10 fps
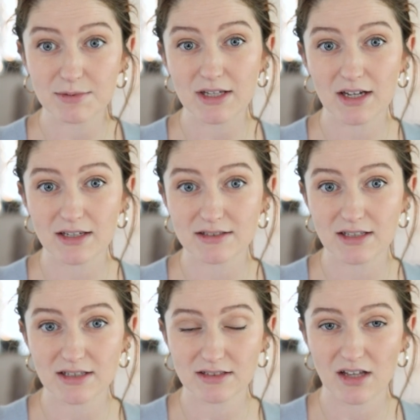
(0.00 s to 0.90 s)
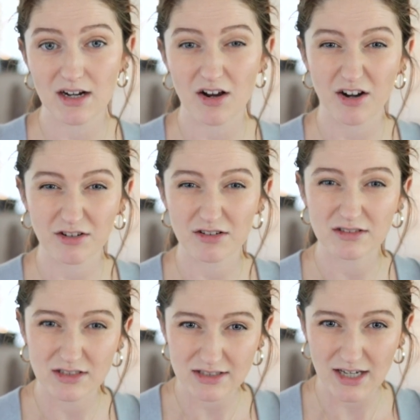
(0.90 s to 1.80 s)
because it is a lot harder
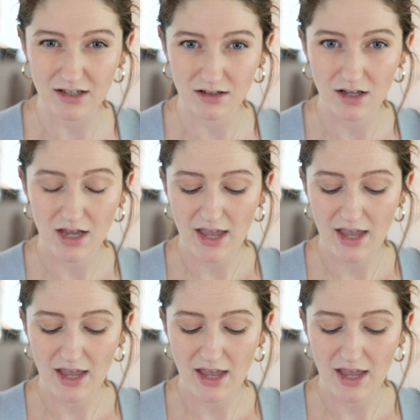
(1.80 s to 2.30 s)
to sell